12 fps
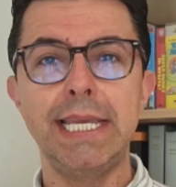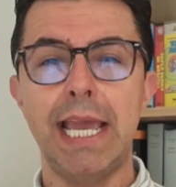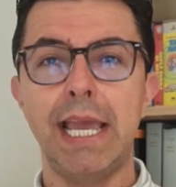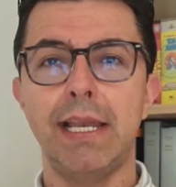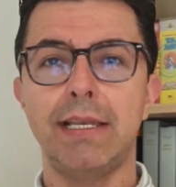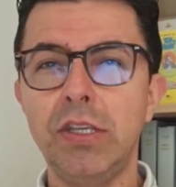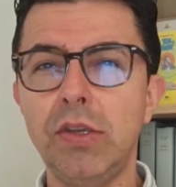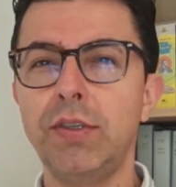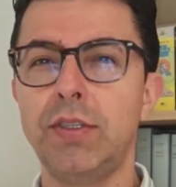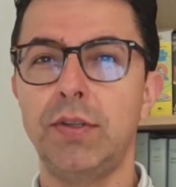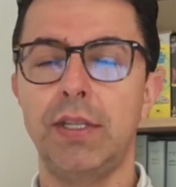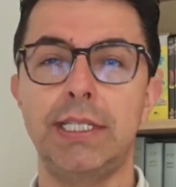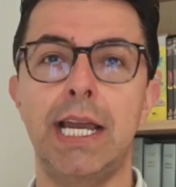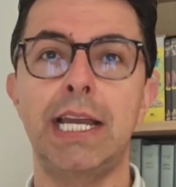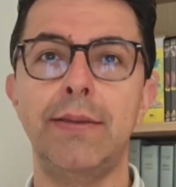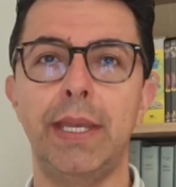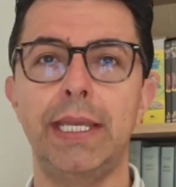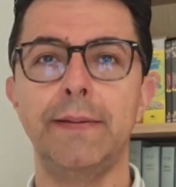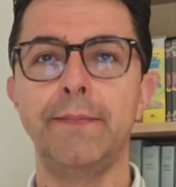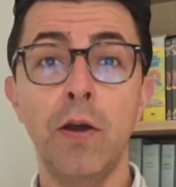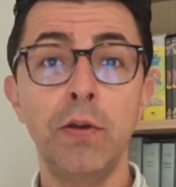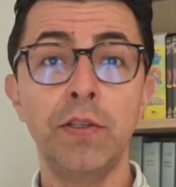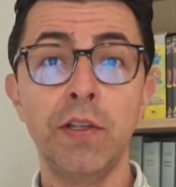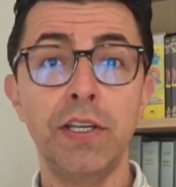get used to the timing.
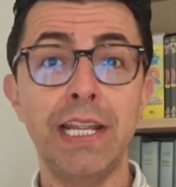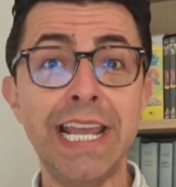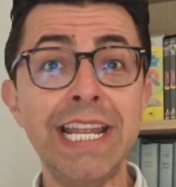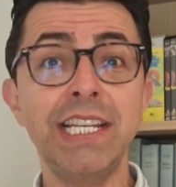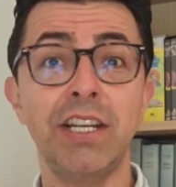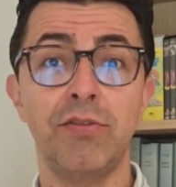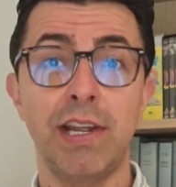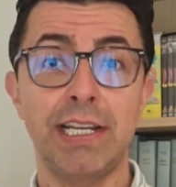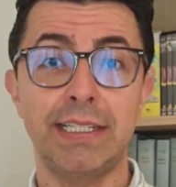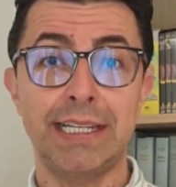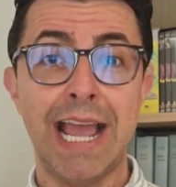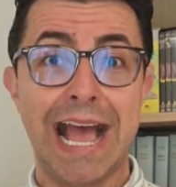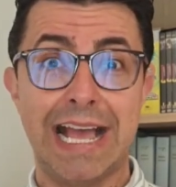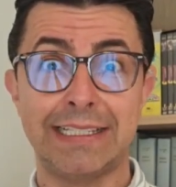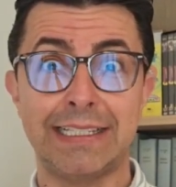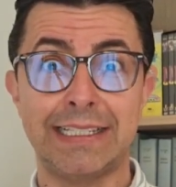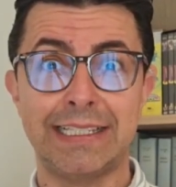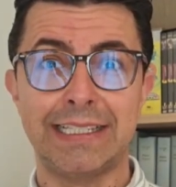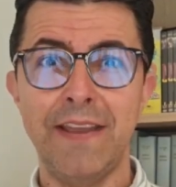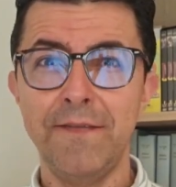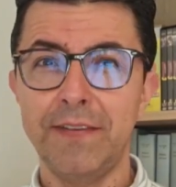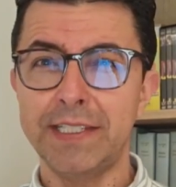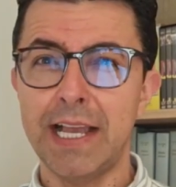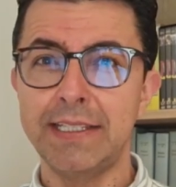Focus on integrated tasks.
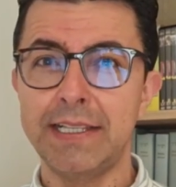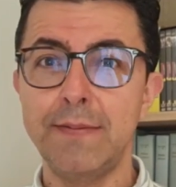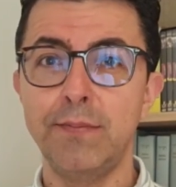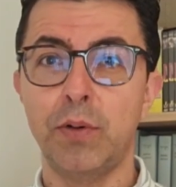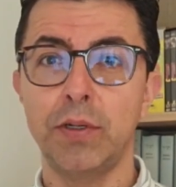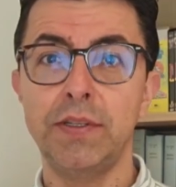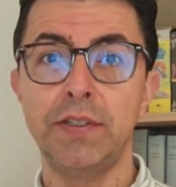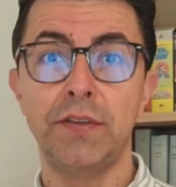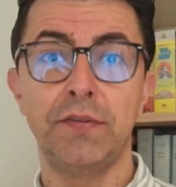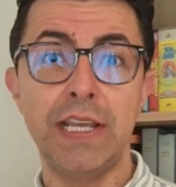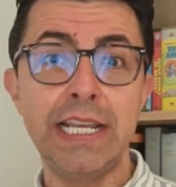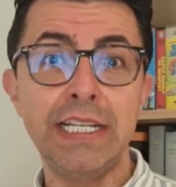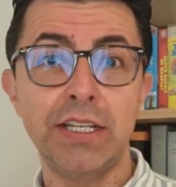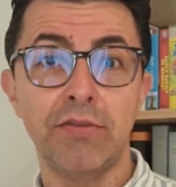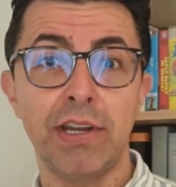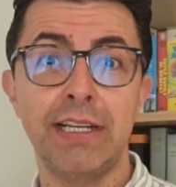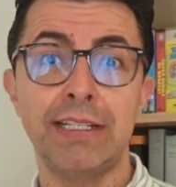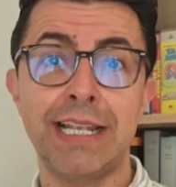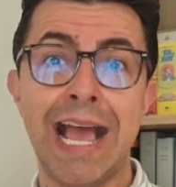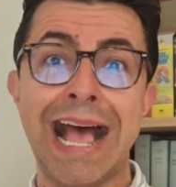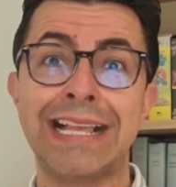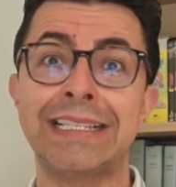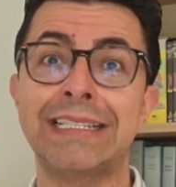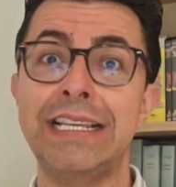Emphasize the importance of integrated
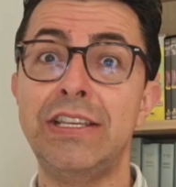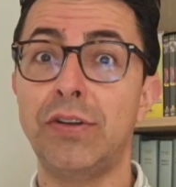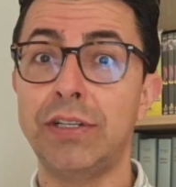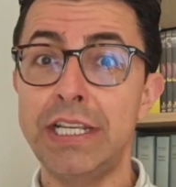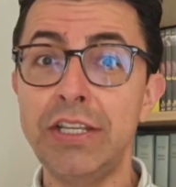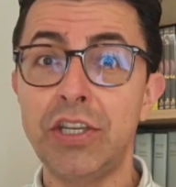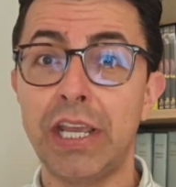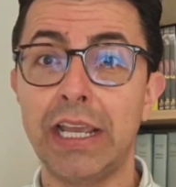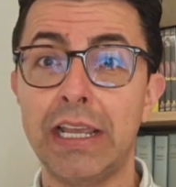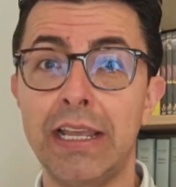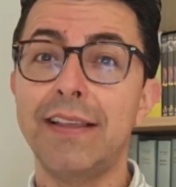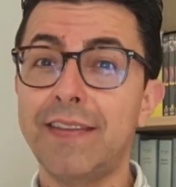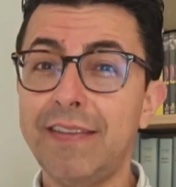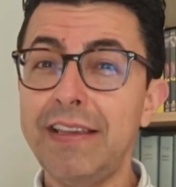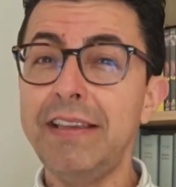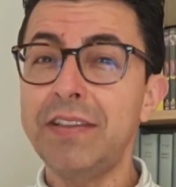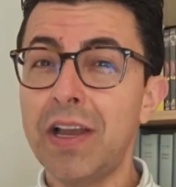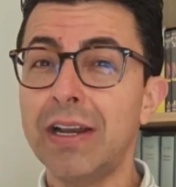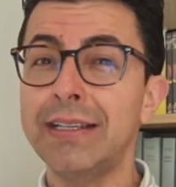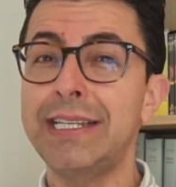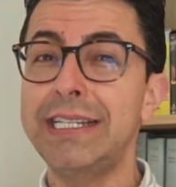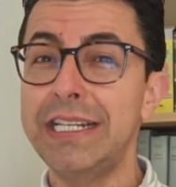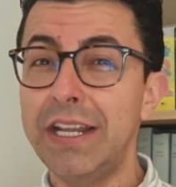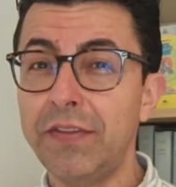tasks in your teaching, as these are a
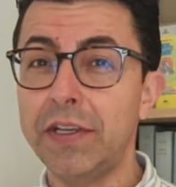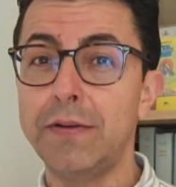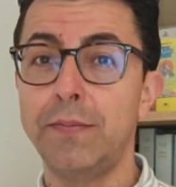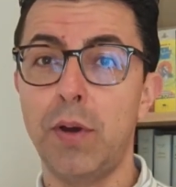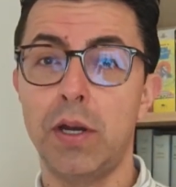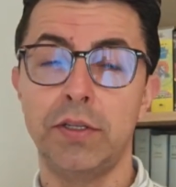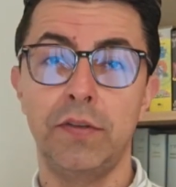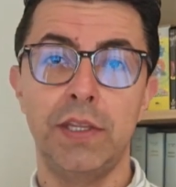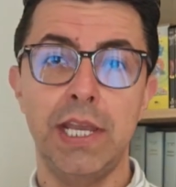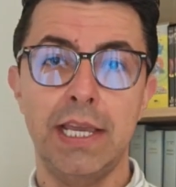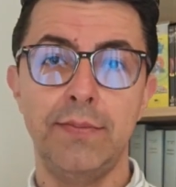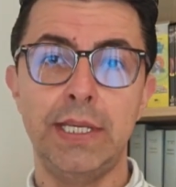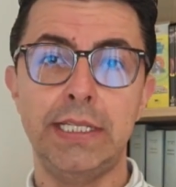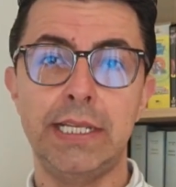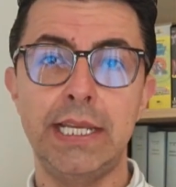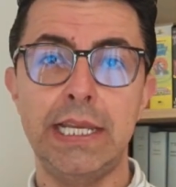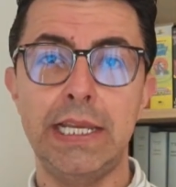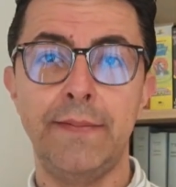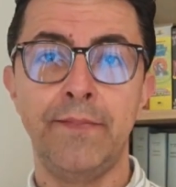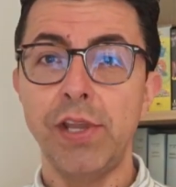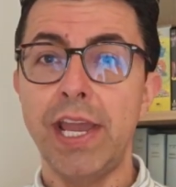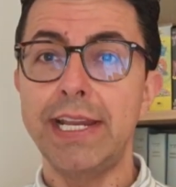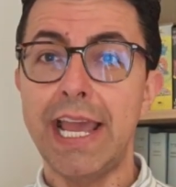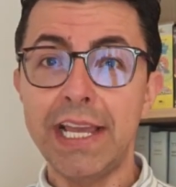significant part of the IBT.
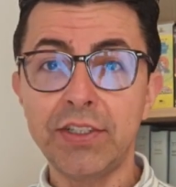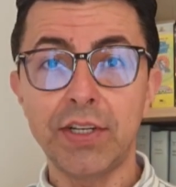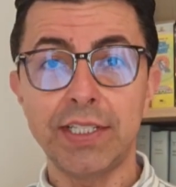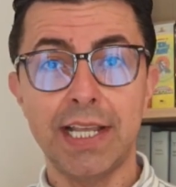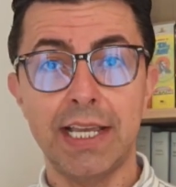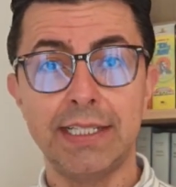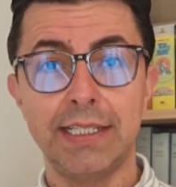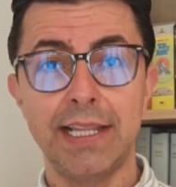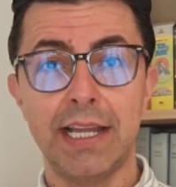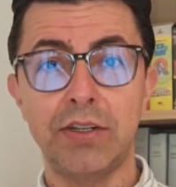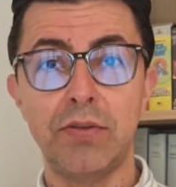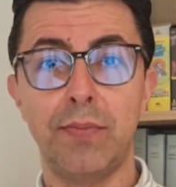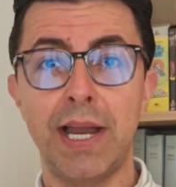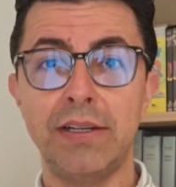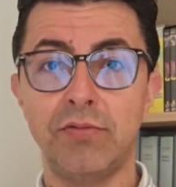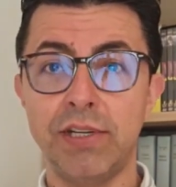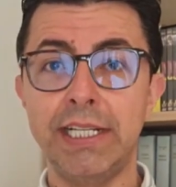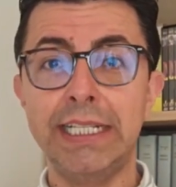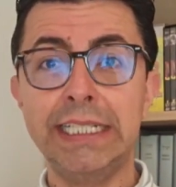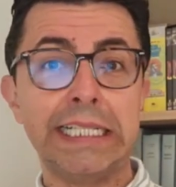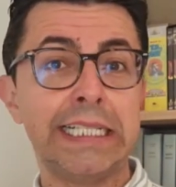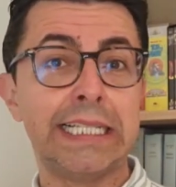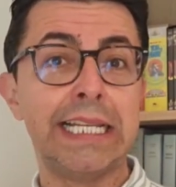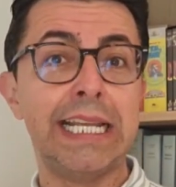Create exercises that combine reading,
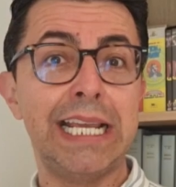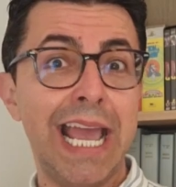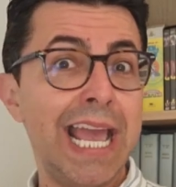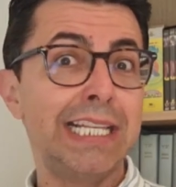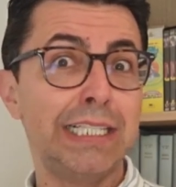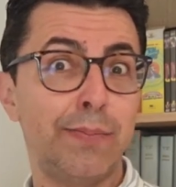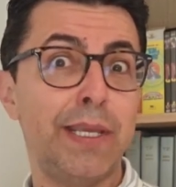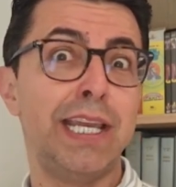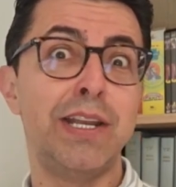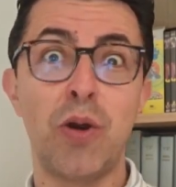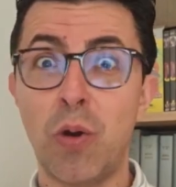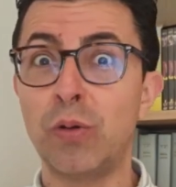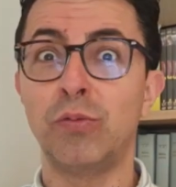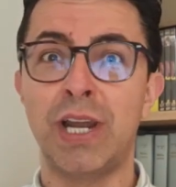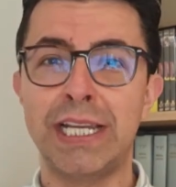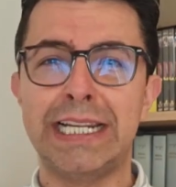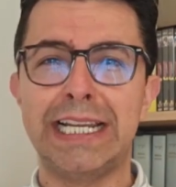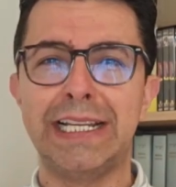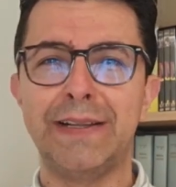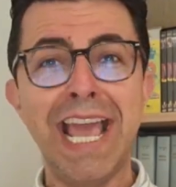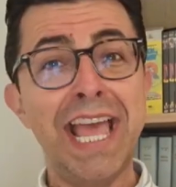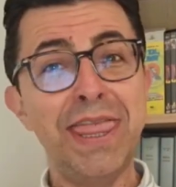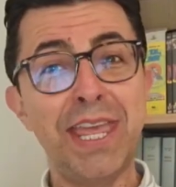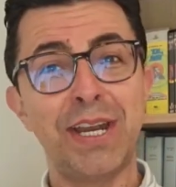listening, and speaking or writing.
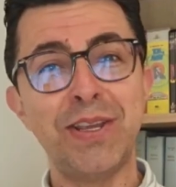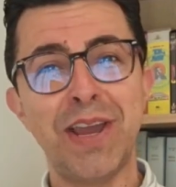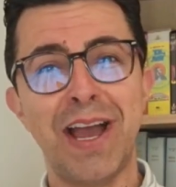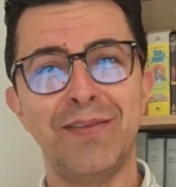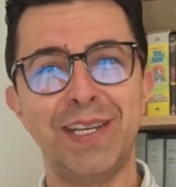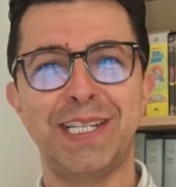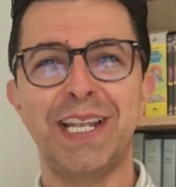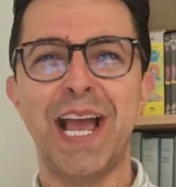And there you have it,